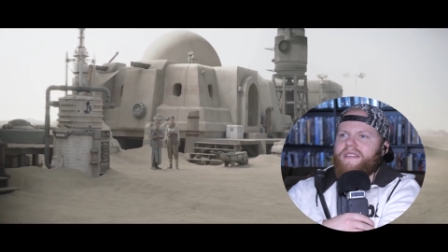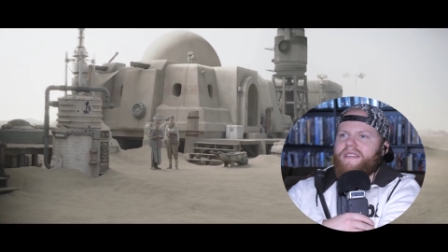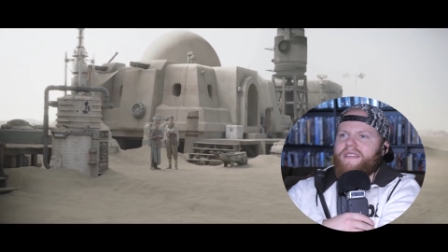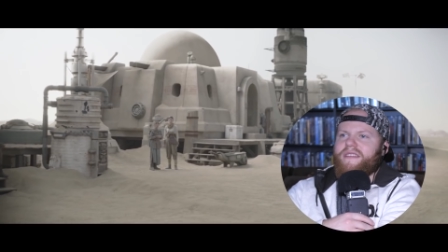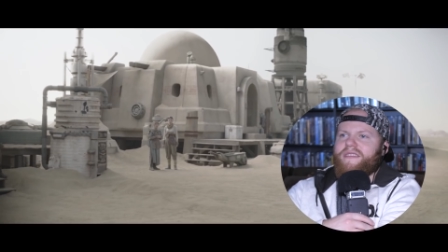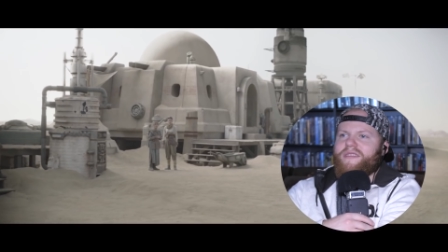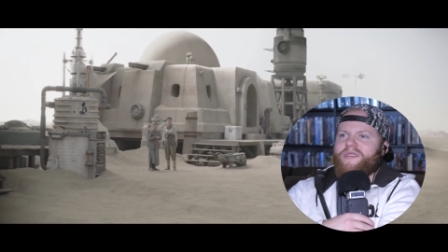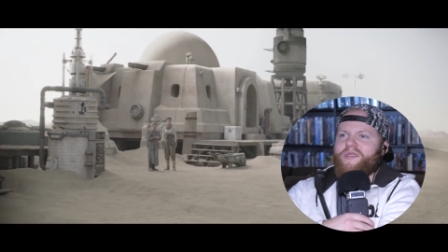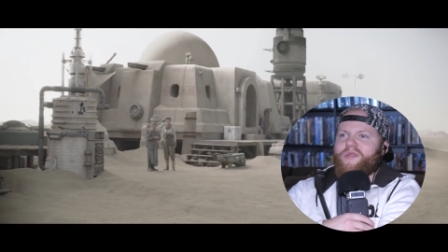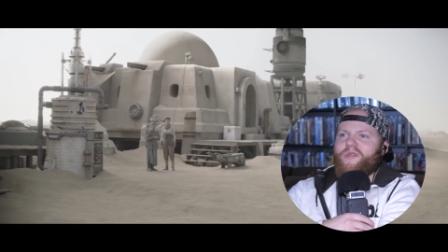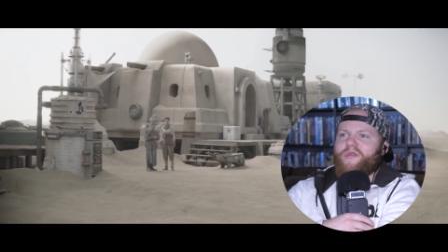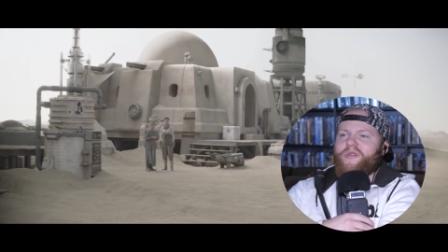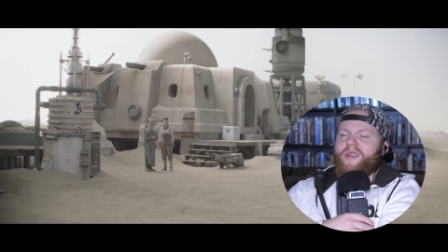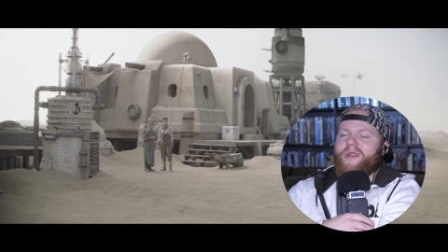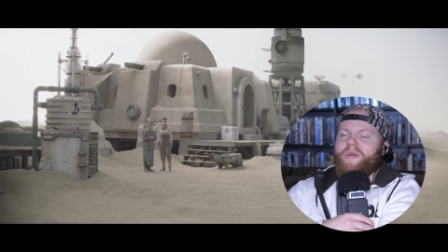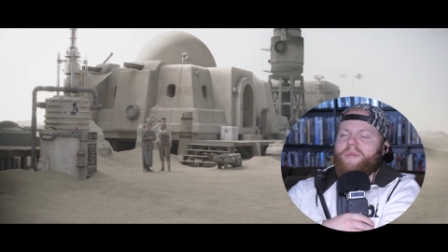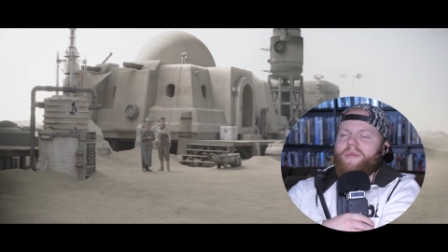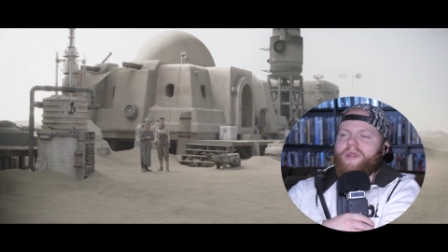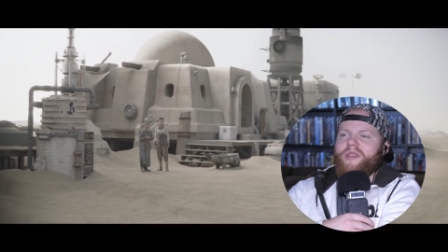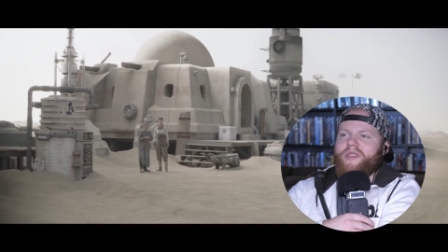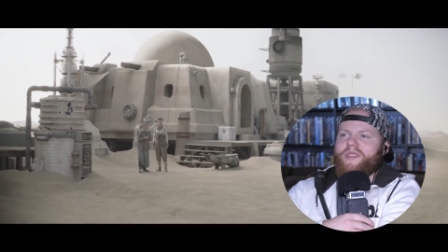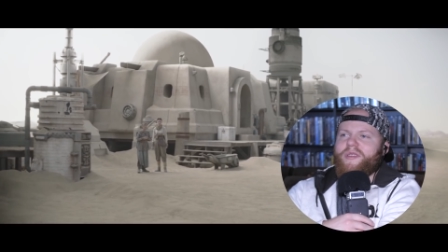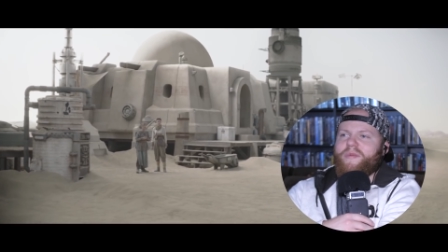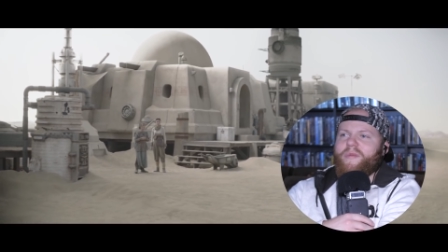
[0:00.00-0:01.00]

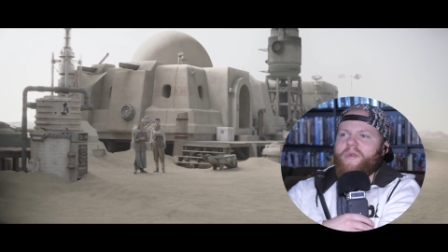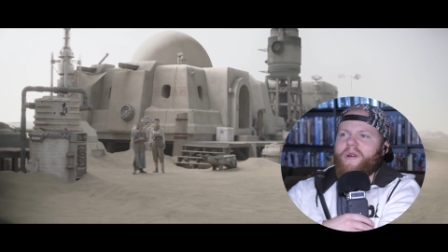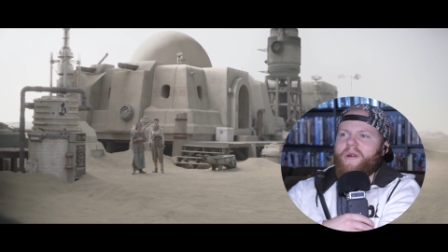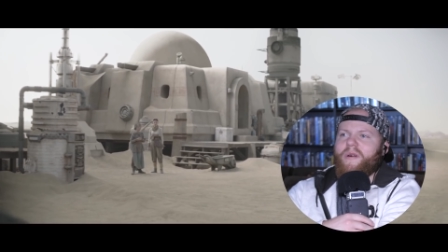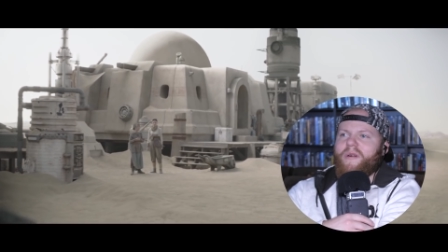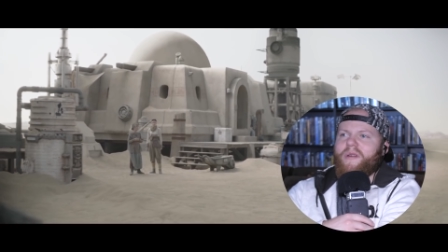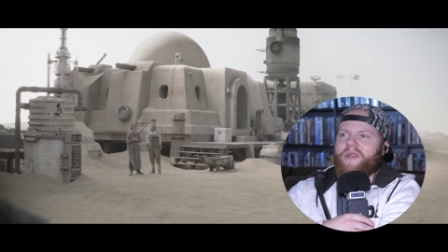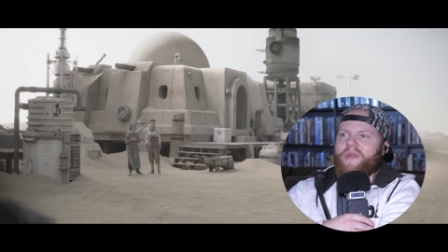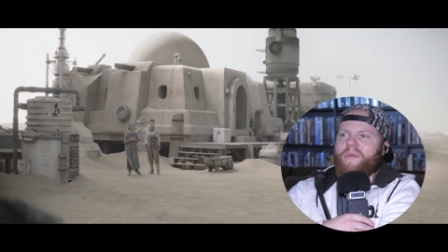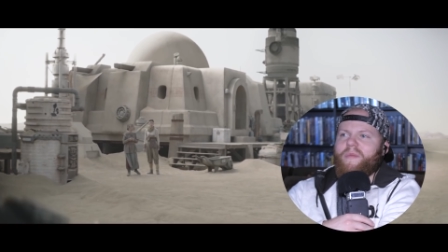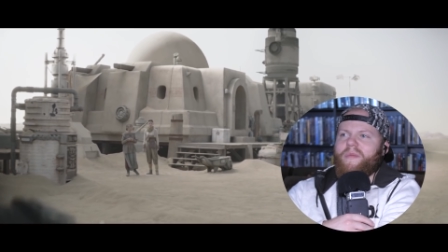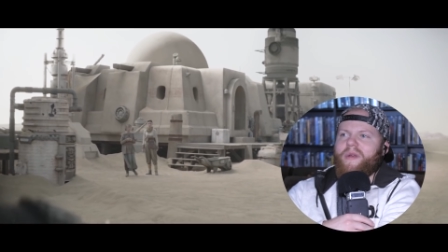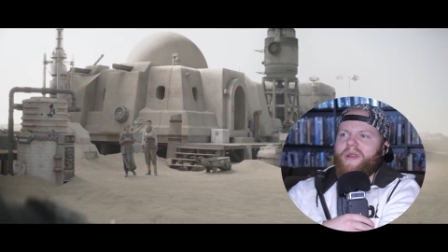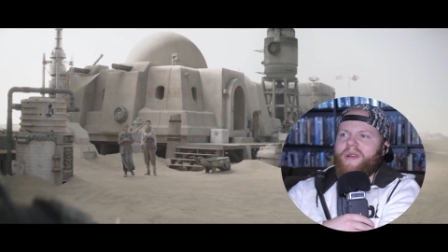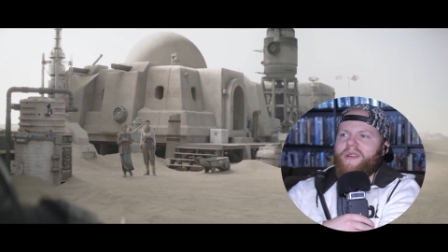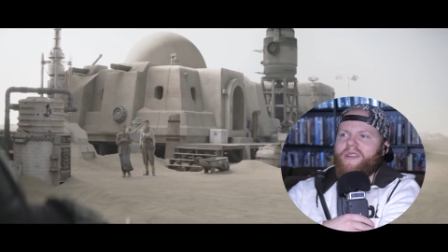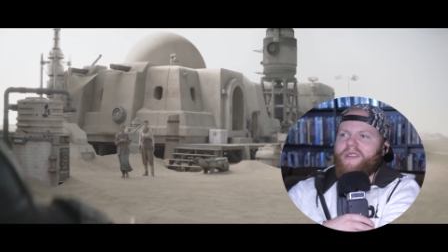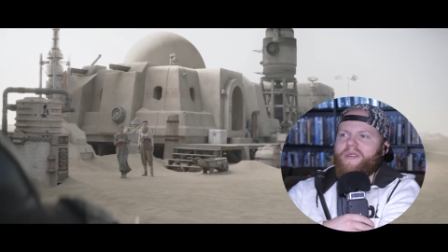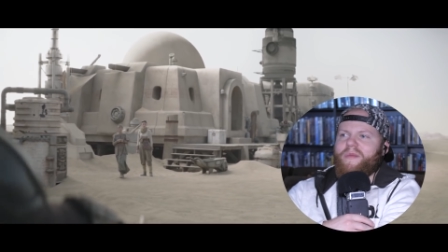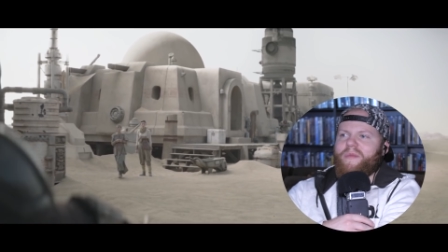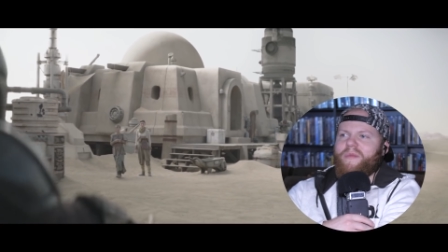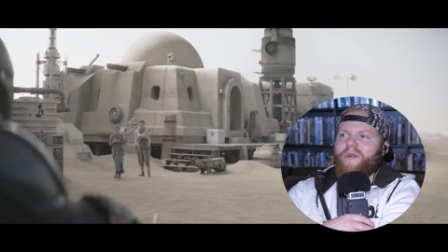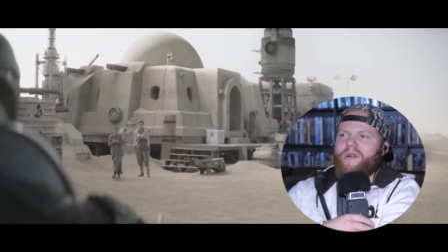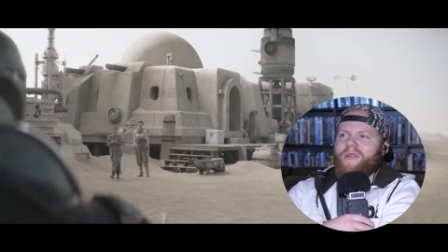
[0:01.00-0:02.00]
Extremely small compared
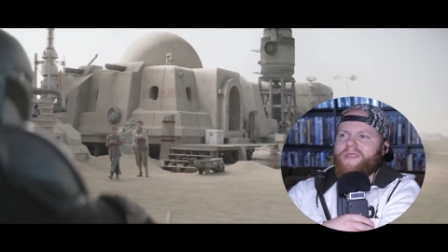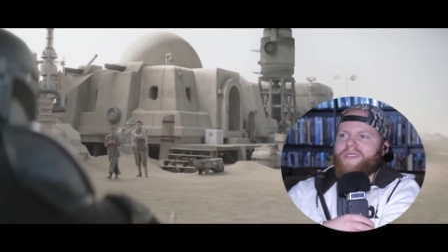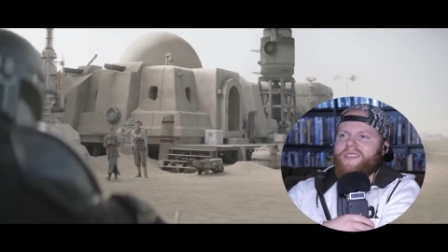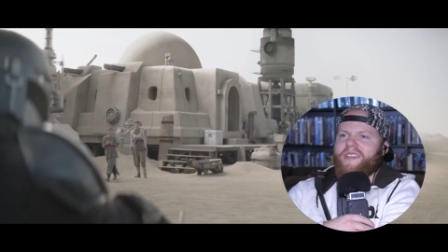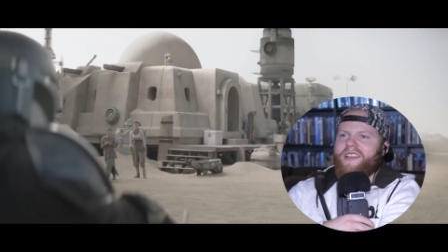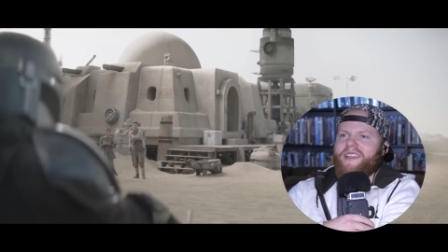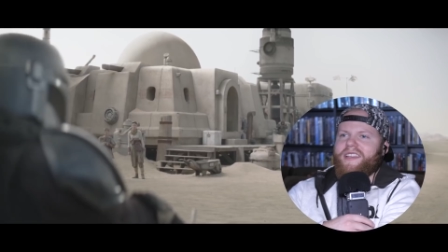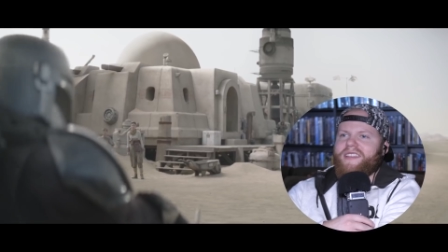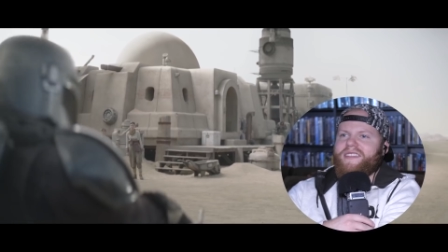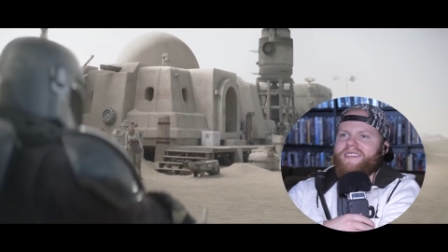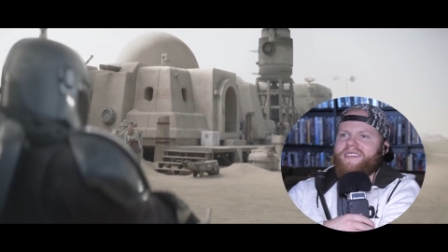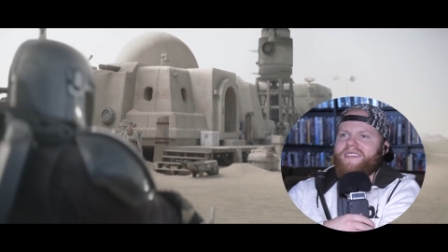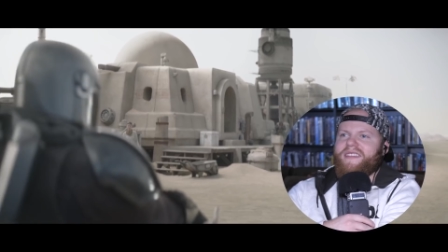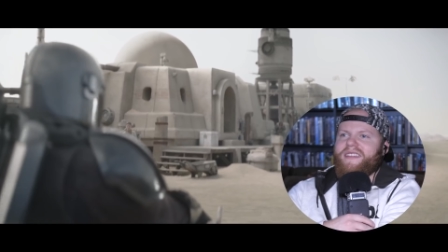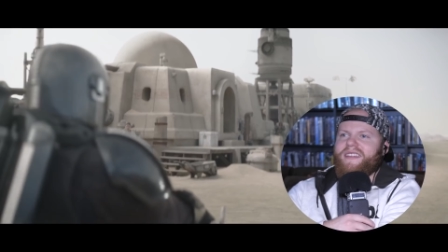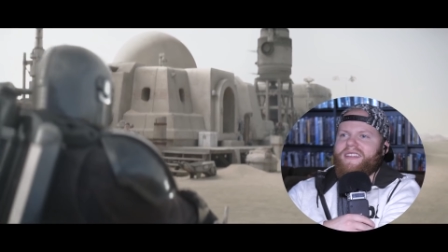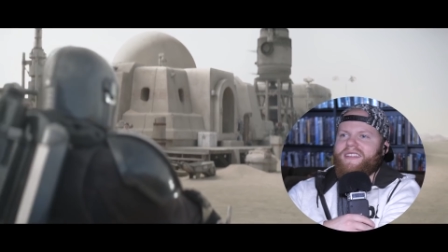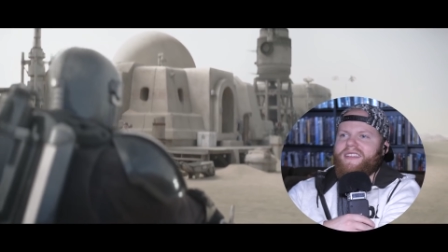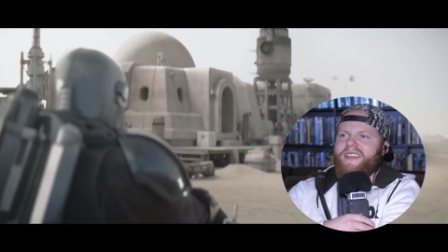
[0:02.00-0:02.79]
to Mos Eisley,